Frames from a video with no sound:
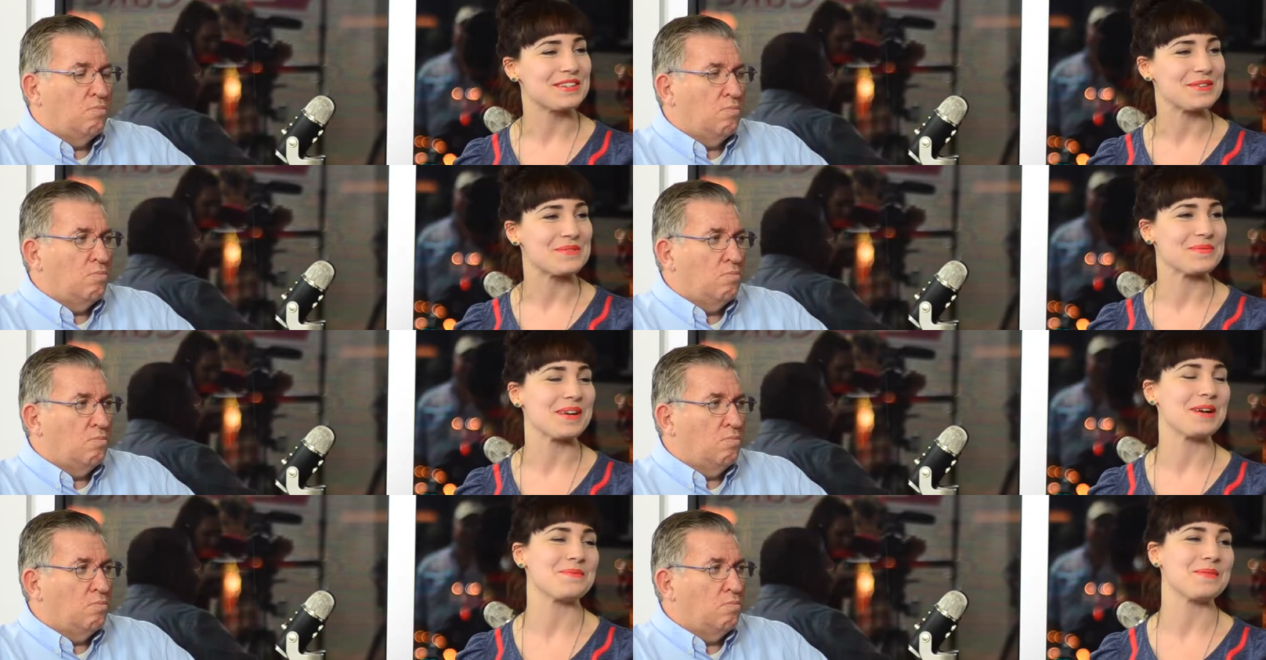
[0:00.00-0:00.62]

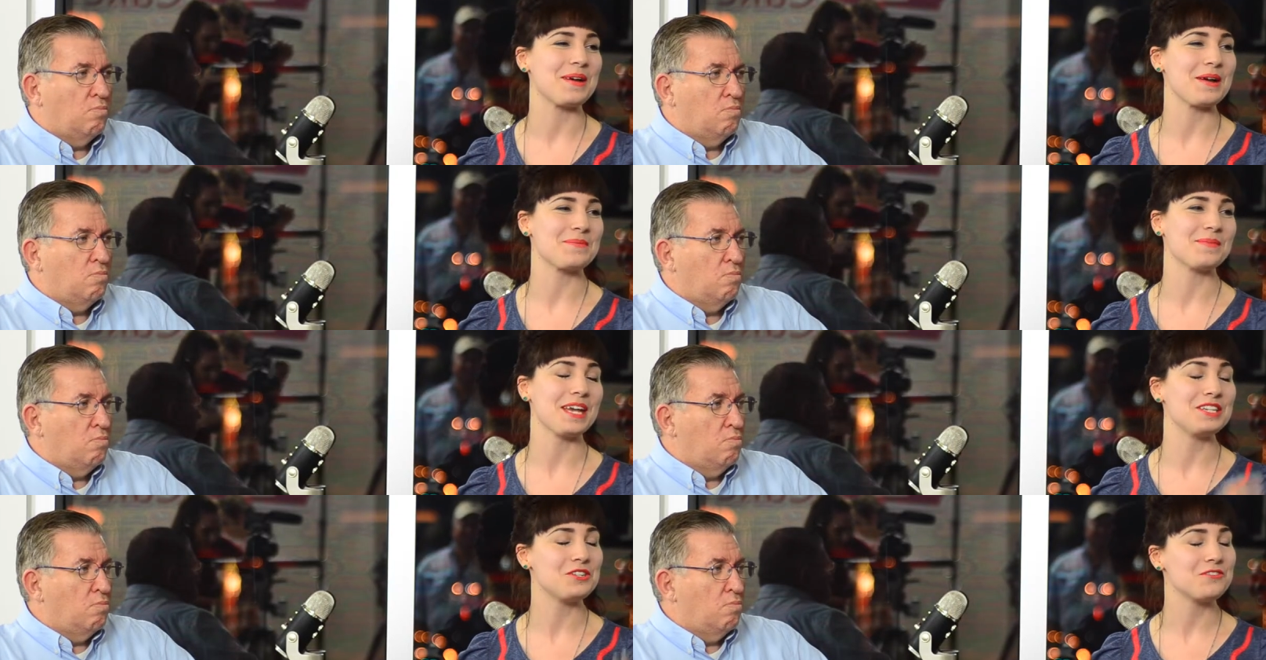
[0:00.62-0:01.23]
Speaker 1: awesome. I'm,
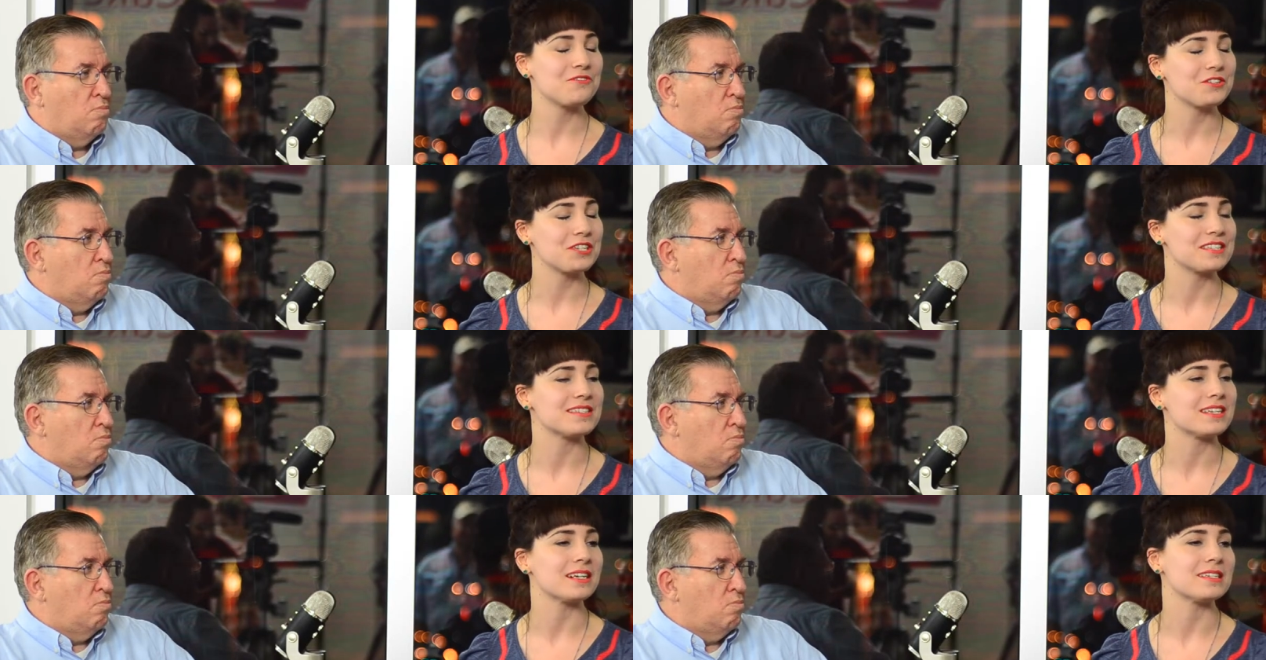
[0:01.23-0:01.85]
I'm, and you've
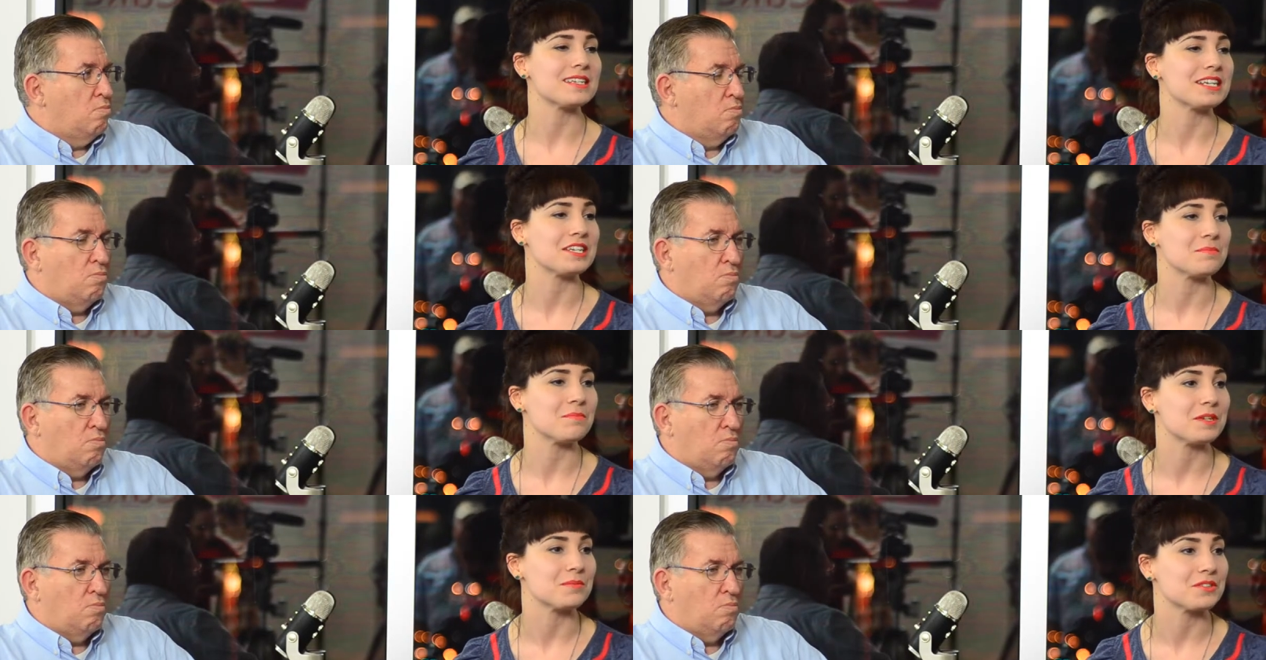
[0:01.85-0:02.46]
already started
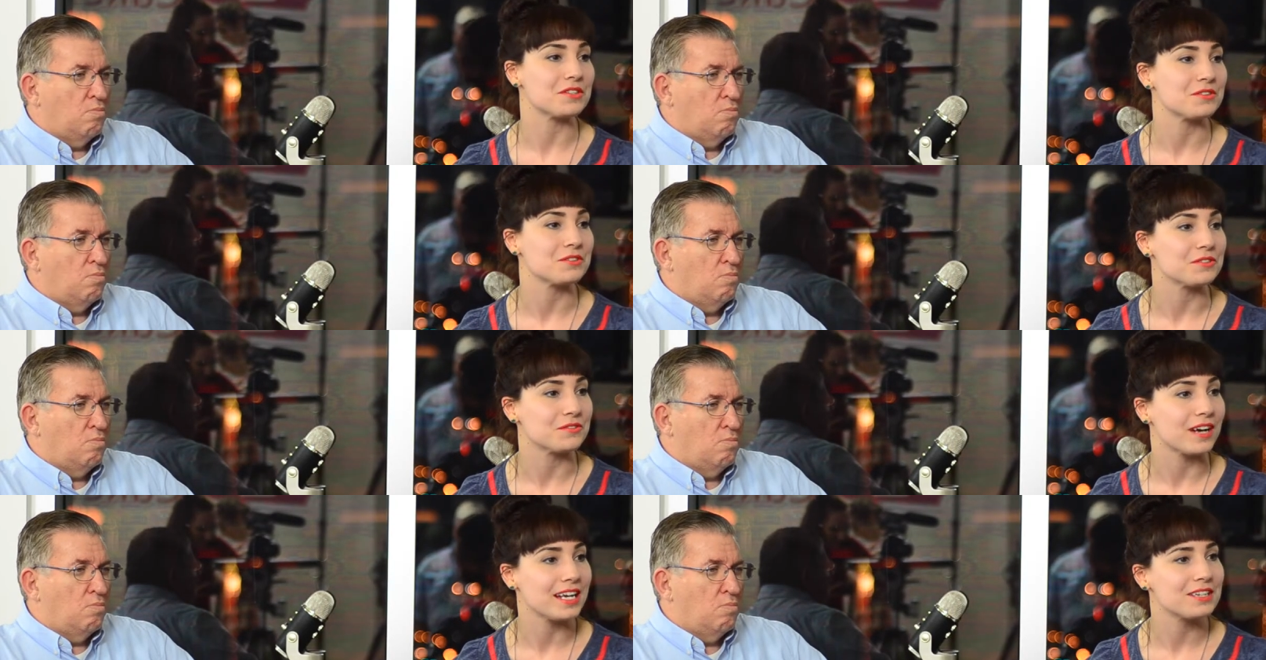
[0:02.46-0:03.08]
taking people
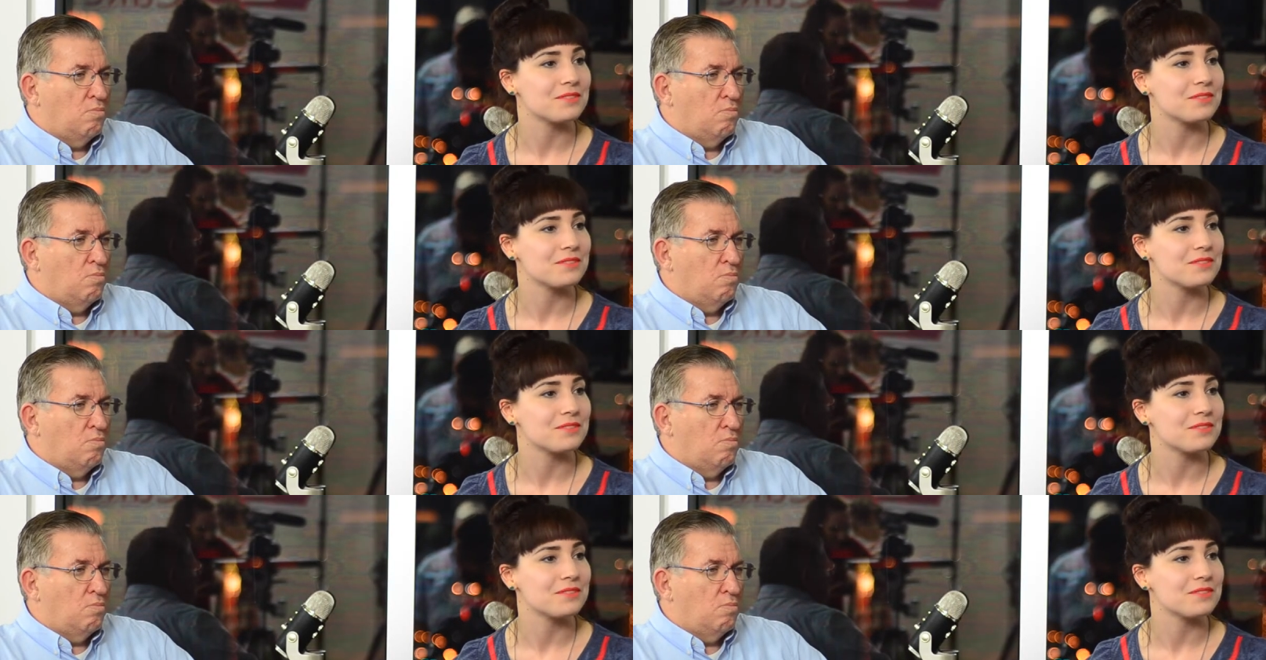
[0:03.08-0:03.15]
through,